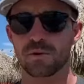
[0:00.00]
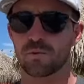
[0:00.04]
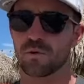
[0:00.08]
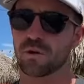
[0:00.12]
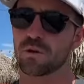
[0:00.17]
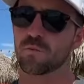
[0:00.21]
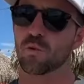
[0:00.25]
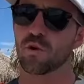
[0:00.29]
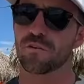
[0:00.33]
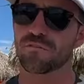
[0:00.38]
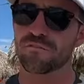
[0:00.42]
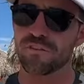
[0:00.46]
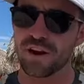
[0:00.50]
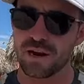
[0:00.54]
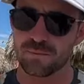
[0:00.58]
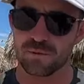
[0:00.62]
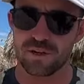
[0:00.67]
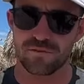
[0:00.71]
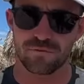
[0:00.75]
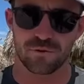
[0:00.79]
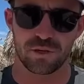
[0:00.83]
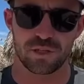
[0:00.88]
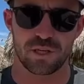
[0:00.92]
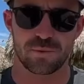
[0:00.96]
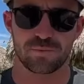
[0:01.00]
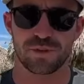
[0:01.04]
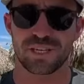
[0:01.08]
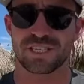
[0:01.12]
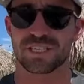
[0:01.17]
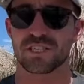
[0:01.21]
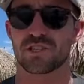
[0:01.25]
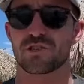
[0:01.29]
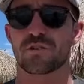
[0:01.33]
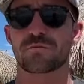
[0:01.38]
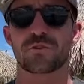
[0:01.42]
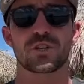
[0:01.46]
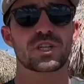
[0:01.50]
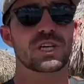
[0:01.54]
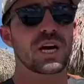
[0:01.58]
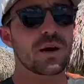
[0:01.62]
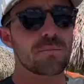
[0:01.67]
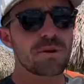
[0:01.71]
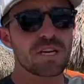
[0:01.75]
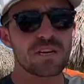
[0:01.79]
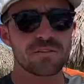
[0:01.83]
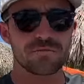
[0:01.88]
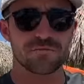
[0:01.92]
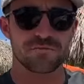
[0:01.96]
one of the more family-friendly places. So if you're
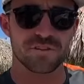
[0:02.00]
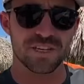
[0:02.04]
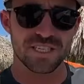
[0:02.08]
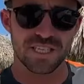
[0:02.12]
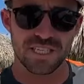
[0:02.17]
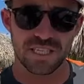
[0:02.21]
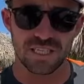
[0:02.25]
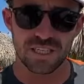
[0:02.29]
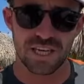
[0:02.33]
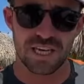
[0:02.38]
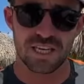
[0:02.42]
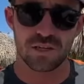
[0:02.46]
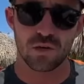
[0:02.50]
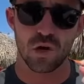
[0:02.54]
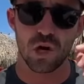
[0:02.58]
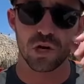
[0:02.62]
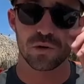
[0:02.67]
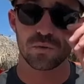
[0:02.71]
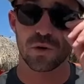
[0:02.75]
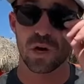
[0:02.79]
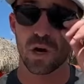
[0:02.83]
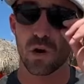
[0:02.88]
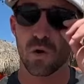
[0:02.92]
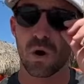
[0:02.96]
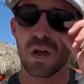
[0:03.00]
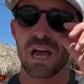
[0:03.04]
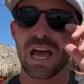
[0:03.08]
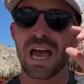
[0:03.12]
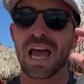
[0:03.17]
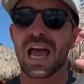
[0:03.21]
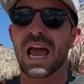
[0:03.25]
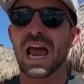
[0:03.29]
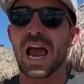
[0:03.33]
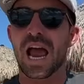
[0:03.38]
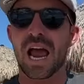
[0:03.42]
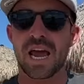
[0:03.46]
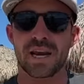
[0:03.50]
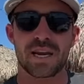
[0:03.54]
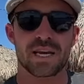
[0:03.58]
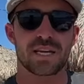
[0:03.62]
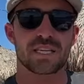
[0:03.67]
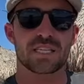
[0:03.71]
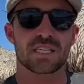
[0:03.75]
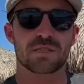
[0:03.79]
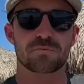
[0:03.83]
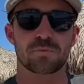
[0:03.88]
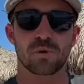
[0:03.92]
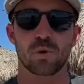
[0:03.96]
coming to visit Lake Conroe and
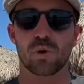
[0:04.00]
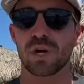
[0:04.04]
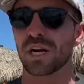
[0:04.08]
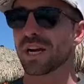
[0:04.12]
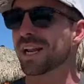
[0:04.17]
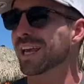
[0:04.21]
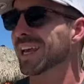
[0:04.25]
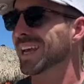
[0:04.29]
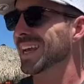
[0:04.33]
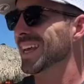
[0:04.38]
explore it,